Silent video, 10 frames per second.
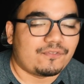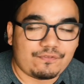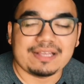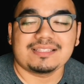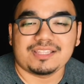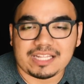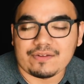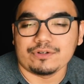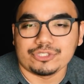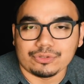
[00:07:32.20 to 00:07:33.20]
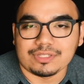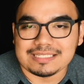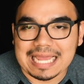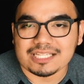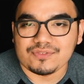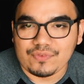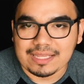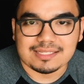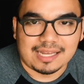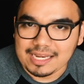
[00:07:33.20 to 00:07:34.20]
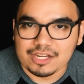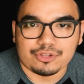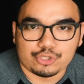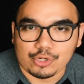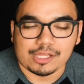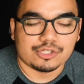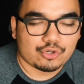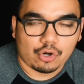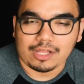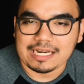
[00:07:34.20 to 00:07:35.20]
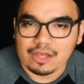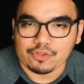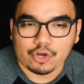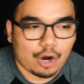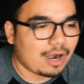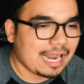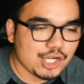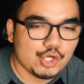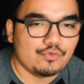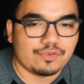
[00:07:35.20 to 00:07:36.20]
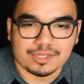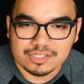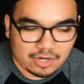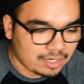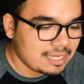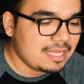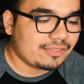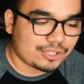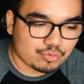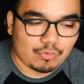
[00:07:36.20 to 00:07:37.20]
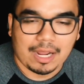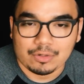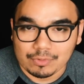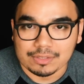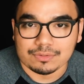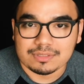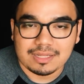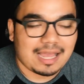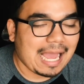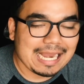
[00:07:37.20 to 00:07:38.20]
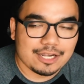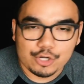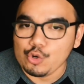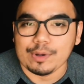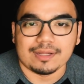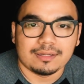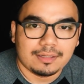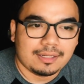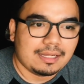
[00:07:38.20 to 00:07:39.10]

the fact that they never showed the dad's face in any of the trailers crawling out of the car, I knew from the start that's Ryan Reynolds. I knew it.